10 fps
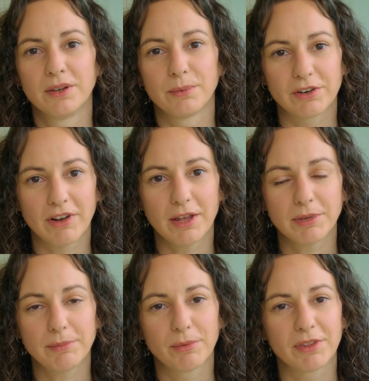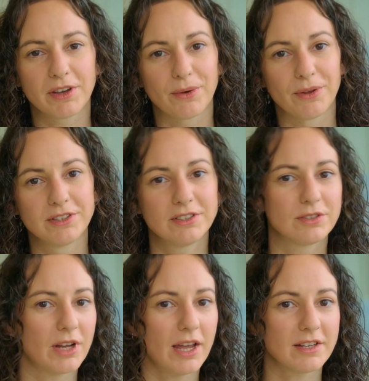When around people with a cold,
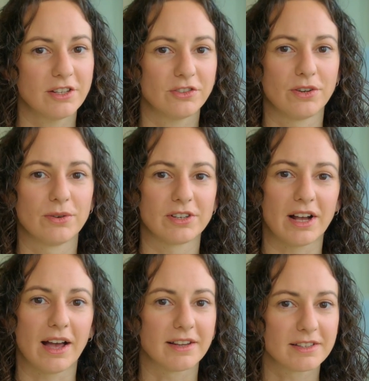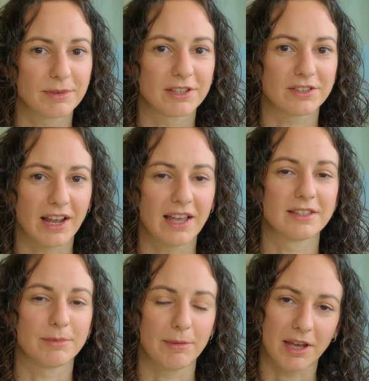do not touch your nose or eyes because your
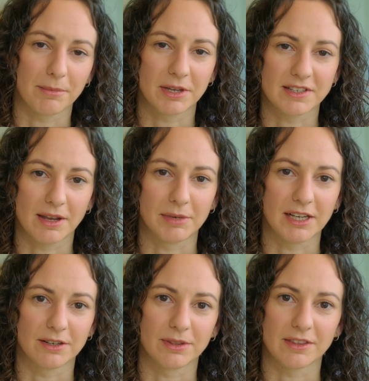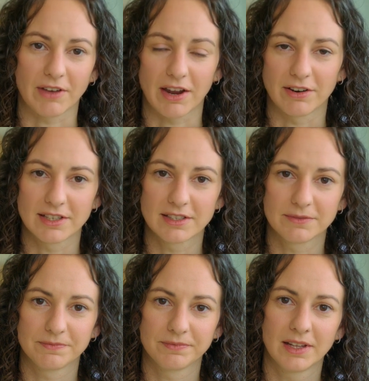hands may become contaminated with the virus.
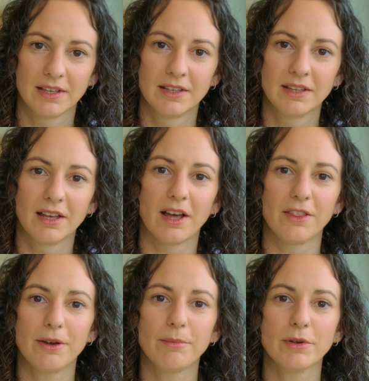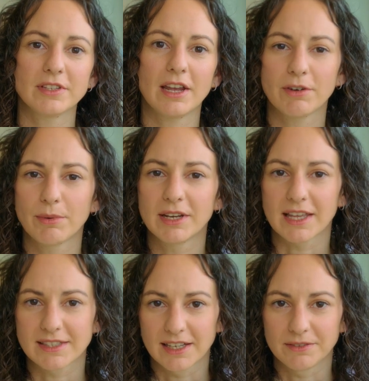Although mostly everyone
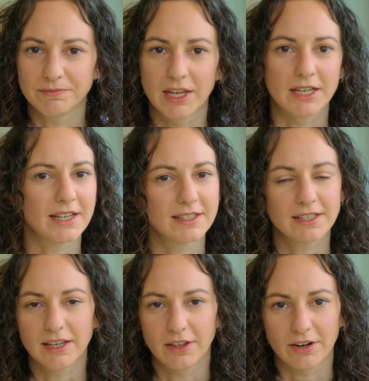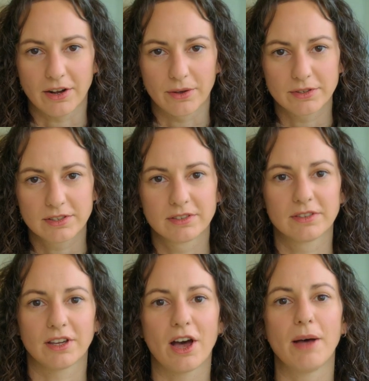gets it, and it doesn't kill their host,
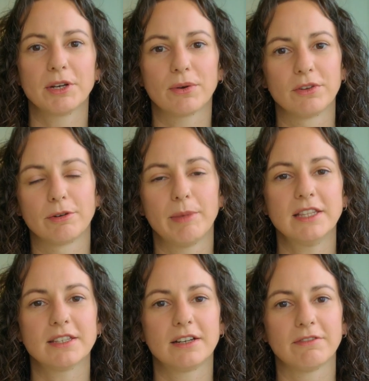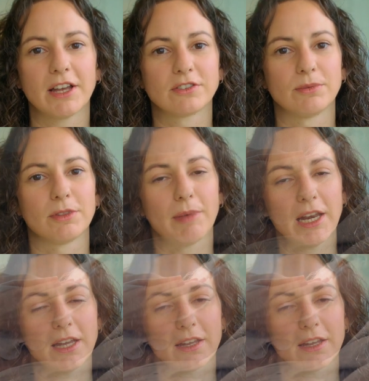the common cold remains an infection with many